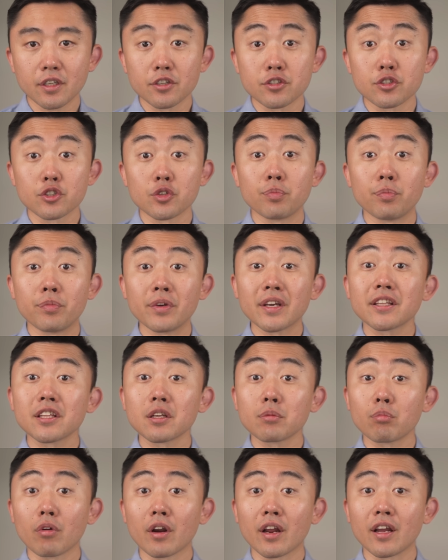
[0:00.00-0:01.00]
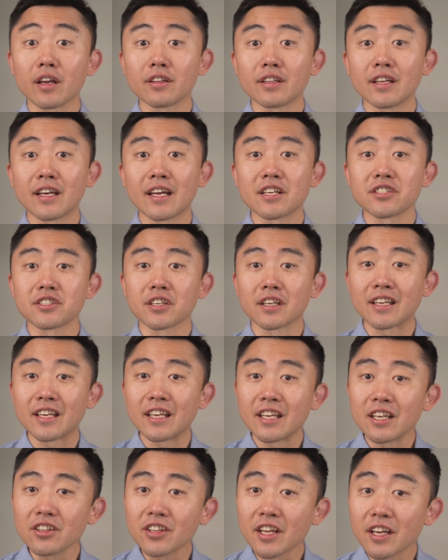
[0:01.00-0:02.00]
is to pick the brand that has a
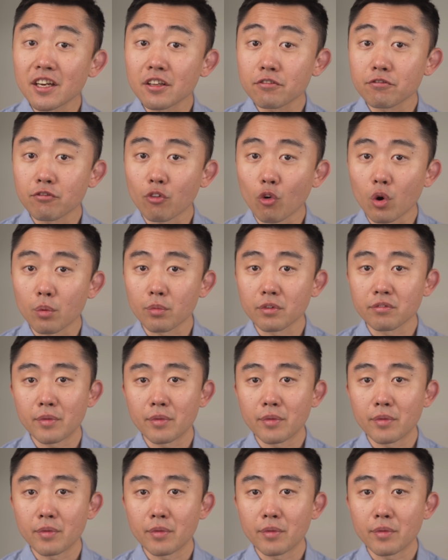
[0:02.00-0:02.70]
chelated form of